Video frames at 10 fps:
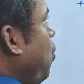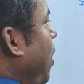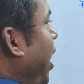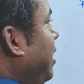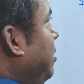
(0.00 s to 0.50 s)

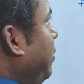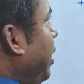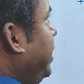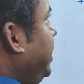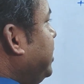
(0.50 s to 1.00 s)
1
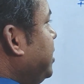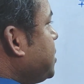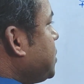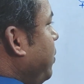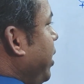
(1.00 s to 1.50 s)
by d
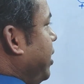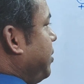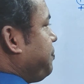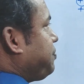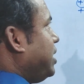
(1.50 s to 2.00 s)

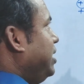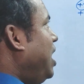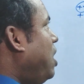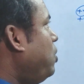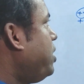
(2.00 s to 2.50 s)
square.
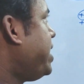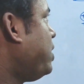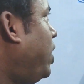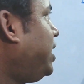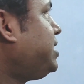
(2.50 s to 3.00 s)
Now
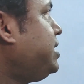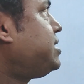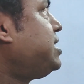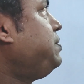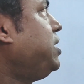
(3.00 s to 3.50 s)
what is the
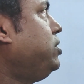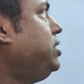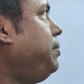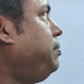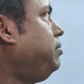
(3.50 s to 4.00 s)
distance
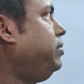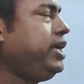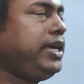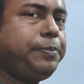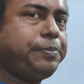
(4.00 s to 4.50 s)
between them?
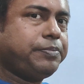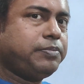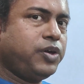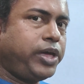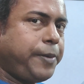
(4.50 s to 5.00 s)
D.
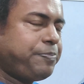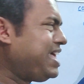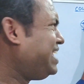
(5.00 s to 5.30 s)
Okay?